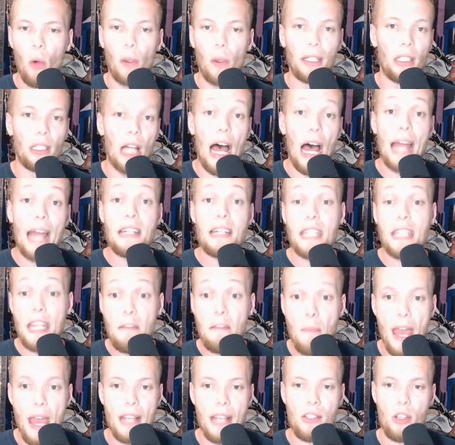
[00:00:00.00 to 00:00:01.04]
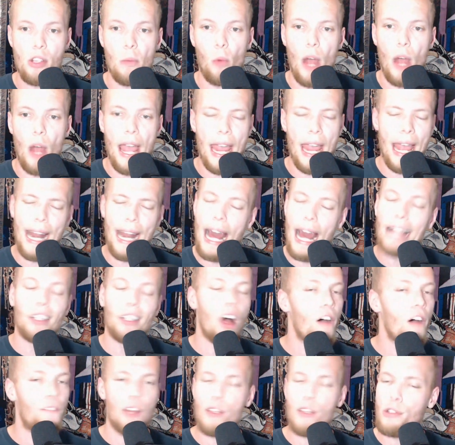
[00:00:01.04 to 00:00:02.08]
when the line did make some way. And I
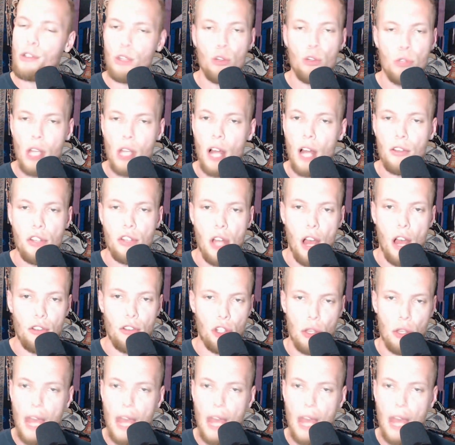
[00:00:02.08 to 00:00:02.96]
love his two touchdowns.